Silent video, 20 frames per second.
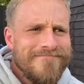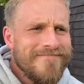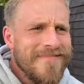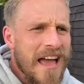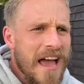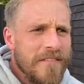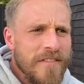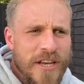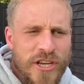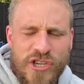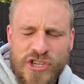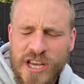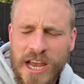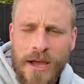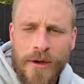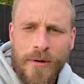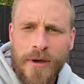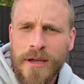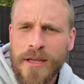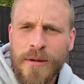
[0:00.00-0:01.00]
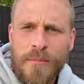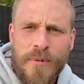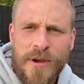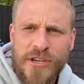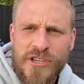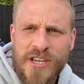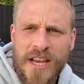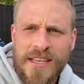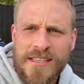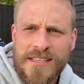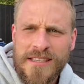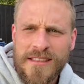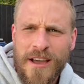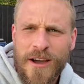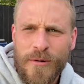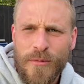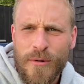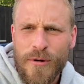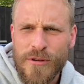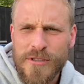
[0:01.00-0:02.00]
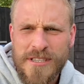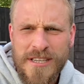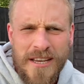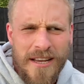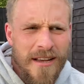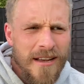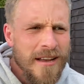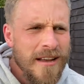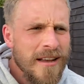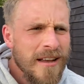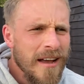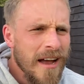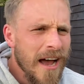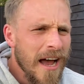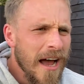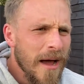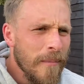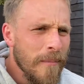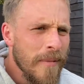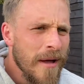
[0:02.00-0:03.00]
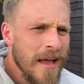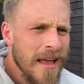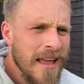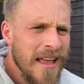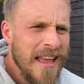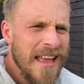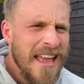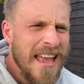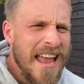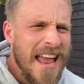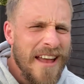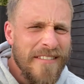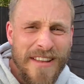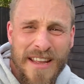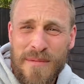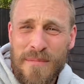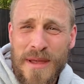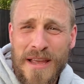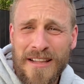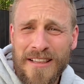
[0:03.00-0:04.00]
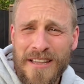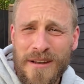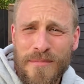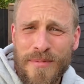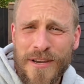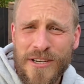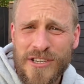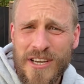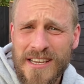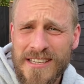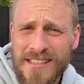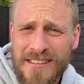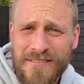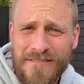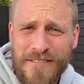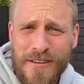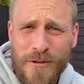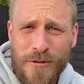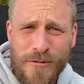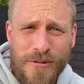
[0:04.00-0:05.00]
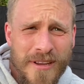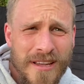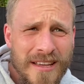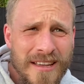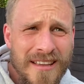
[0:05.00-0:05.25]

having a shower and appreciating the hot water, having a meal and appreciating the food,